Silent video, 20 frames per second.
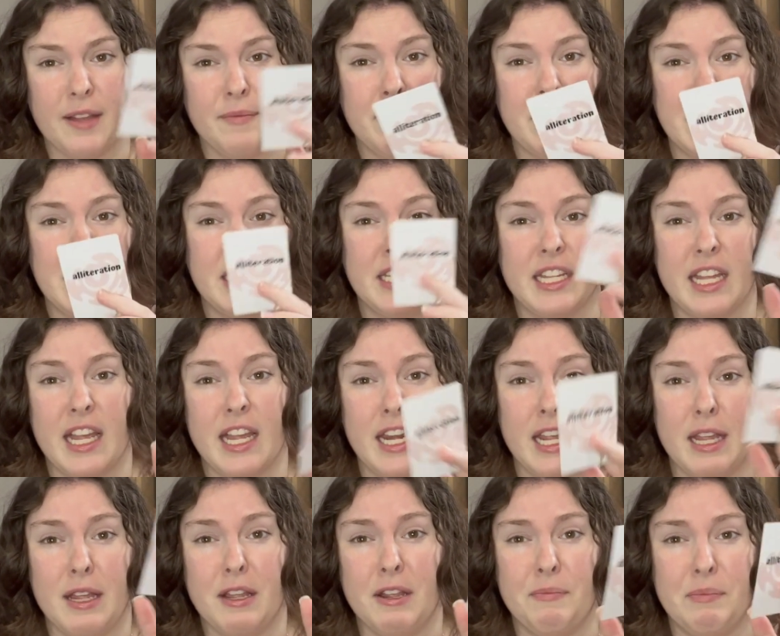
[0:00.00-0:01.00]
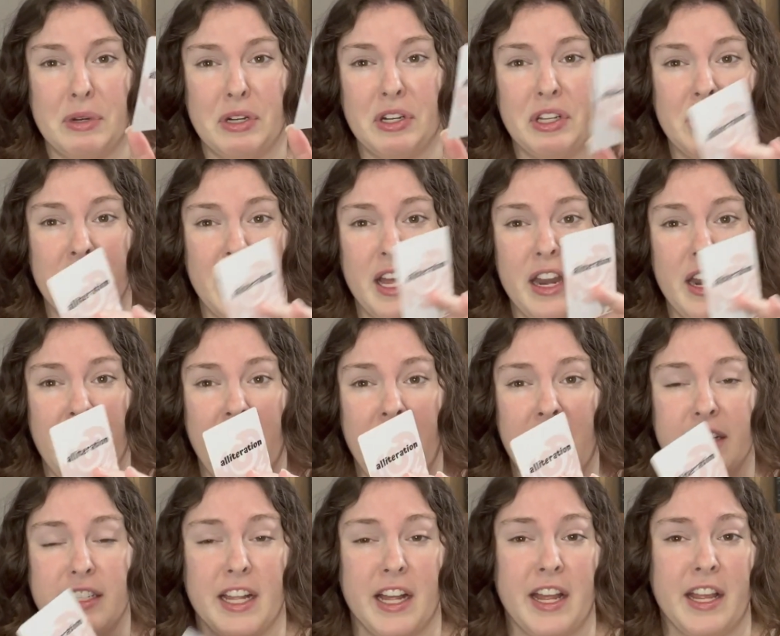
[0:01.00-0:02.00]
it means any book that
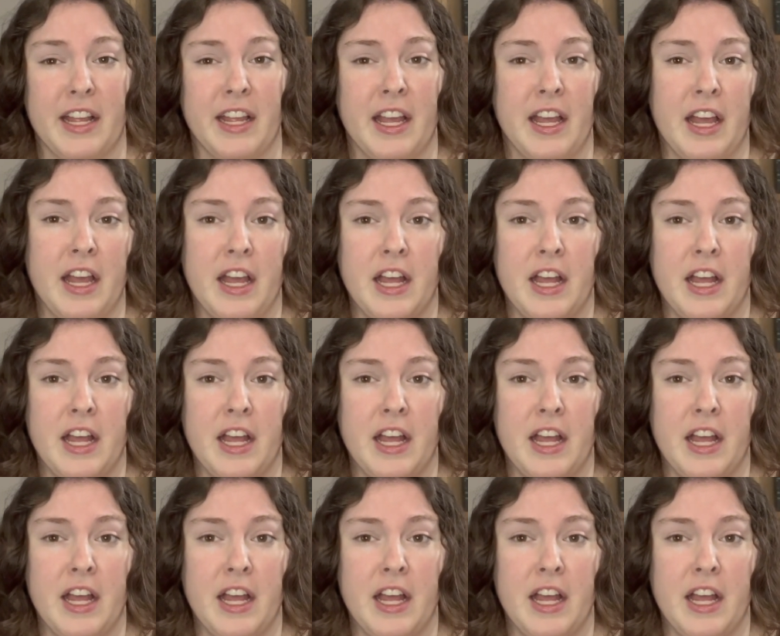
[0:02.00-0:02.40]
has like